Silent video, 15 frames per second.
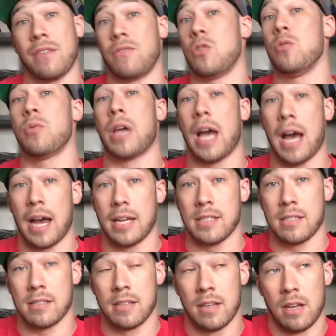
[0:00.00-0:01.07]
you
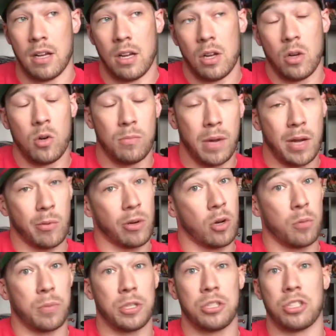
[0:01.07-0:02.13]
guys who might want to
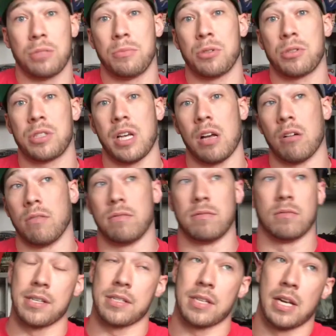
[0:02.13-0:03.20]
open a gym yourself,
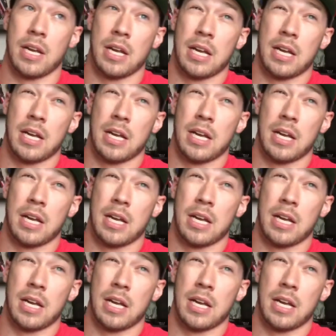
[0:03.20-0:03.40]
because